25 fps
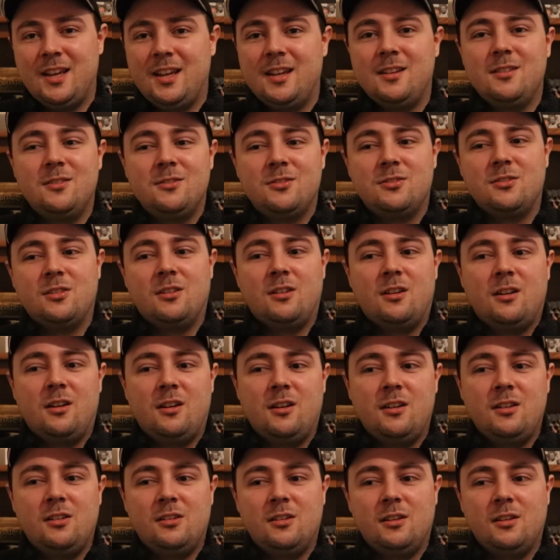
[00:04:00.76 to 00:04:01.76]
hints,
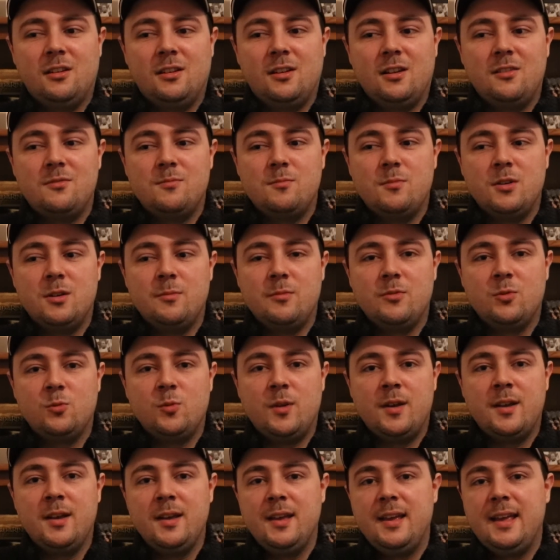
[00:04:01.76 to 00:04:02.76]
you know, kind of moments
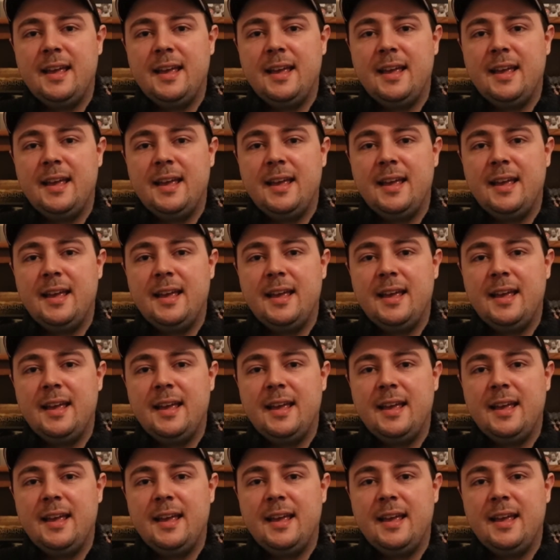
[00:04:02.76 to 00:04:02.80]
where